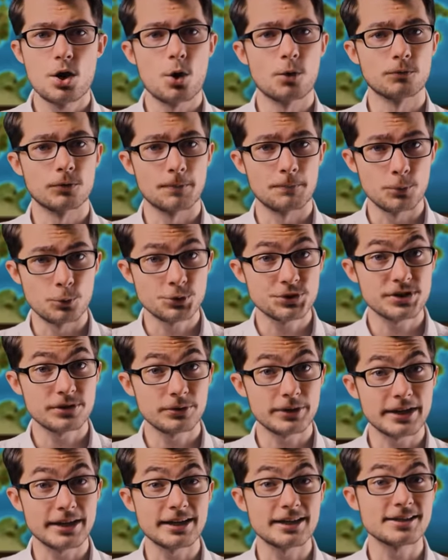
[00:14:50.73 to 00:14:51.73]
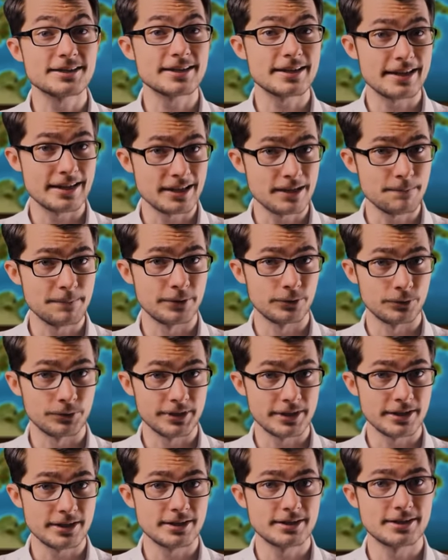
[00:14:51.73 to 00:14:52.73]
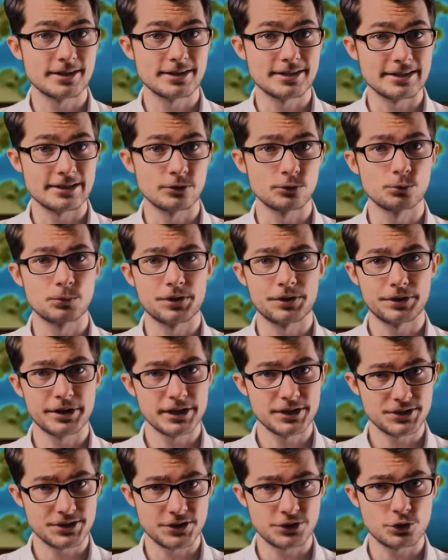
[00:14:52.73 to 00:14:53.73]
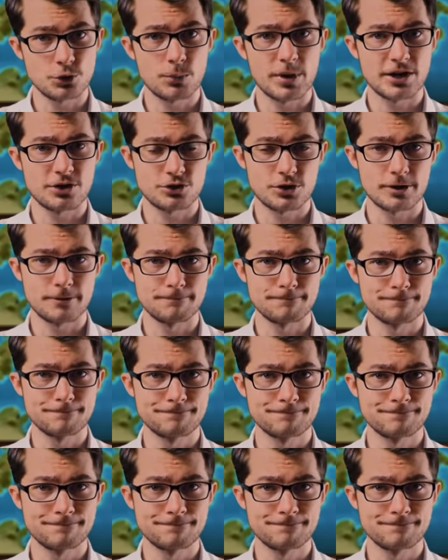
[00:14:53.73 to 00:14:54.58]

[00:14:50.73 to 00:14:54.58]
over Mussolini's inability to deal with the situation.